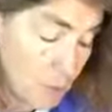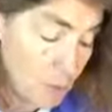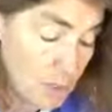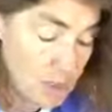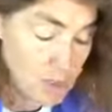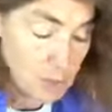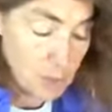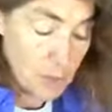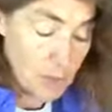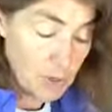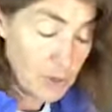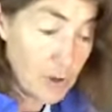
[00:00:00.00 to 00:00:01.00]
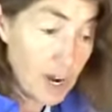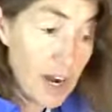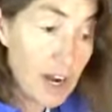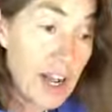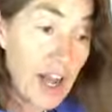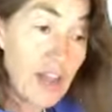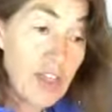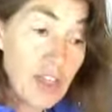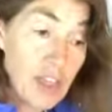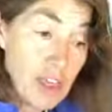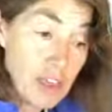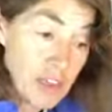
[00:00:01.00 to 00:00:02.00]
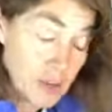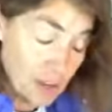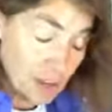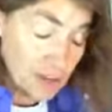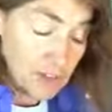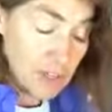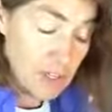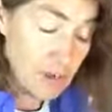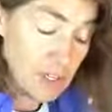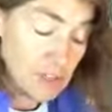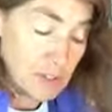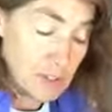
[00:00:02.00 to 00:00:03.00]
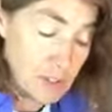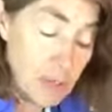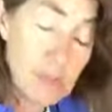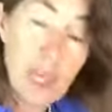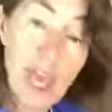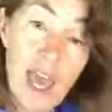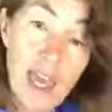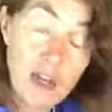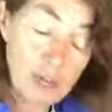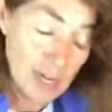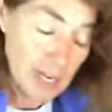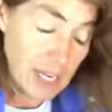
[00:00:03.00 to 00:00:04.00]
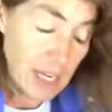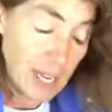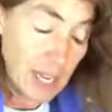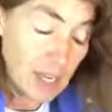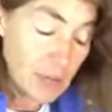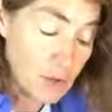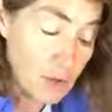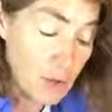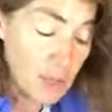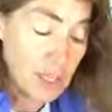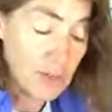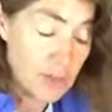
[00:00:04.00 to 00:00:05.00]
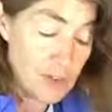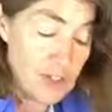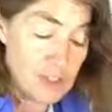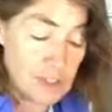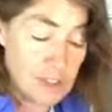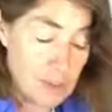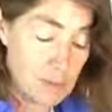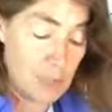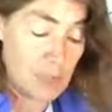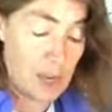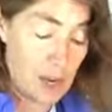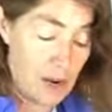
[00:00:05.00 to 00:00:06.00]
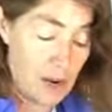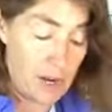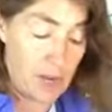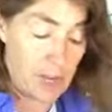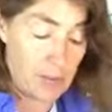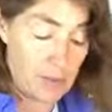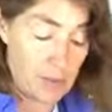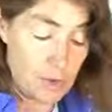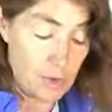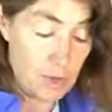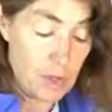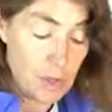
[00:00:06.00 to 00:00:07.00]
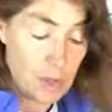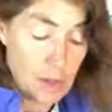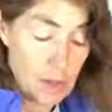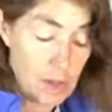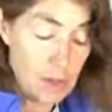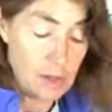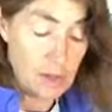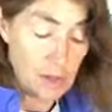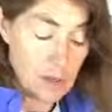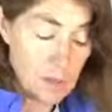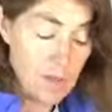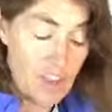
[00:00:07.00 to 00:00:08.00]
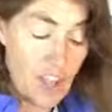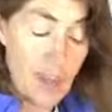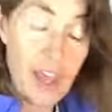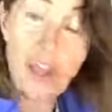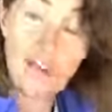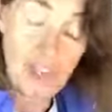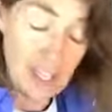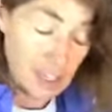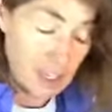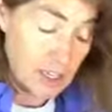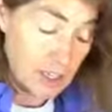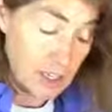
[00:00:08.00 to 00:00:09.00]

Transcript: which is important for heart health. They're also extremely hydrating and cooling for your system. They are if you follow Ayurvedic